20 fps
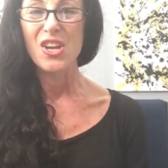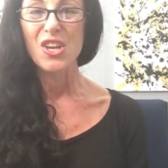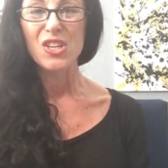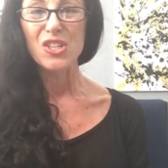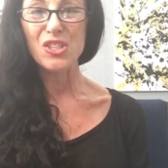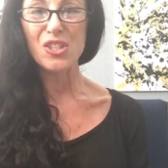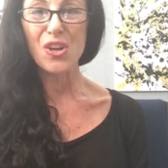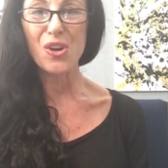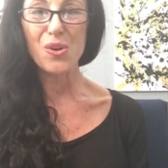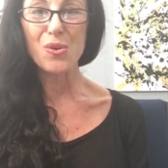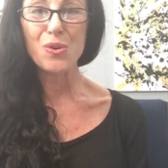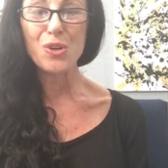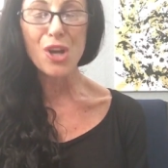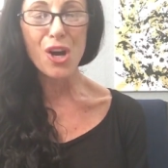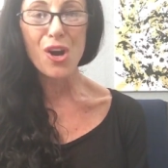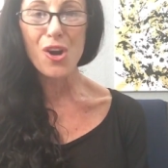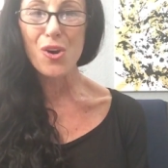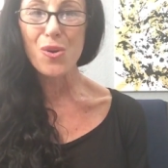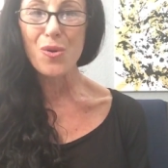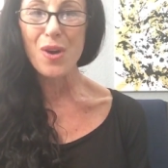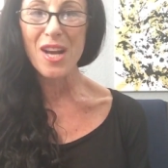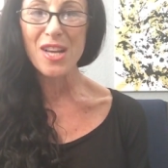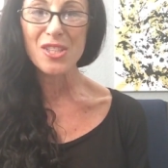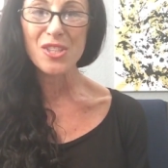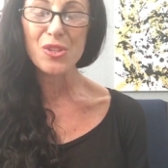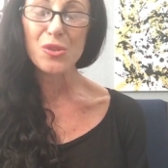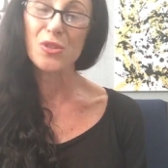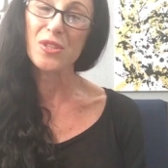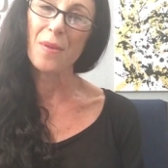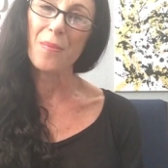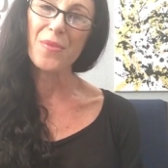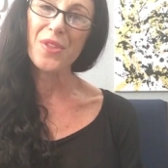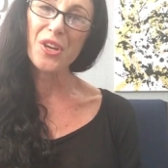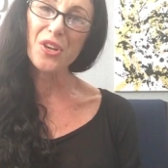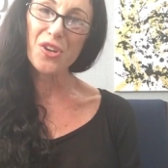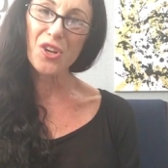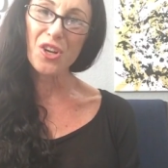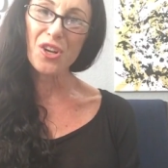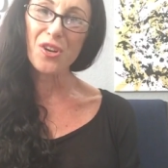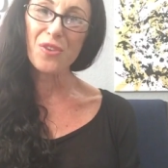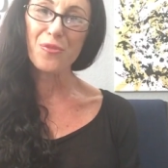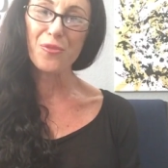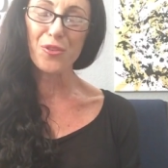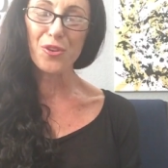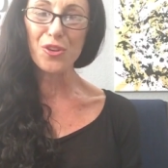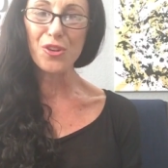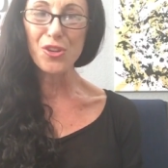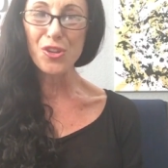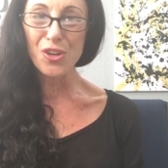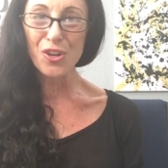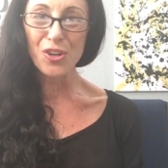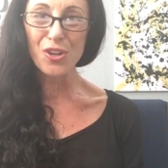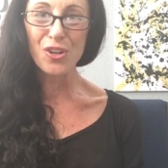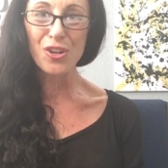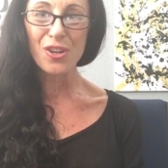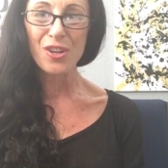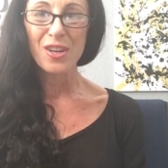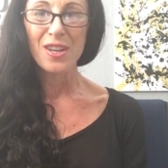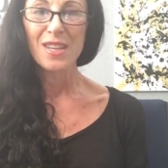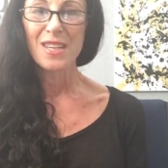So go and do something good for your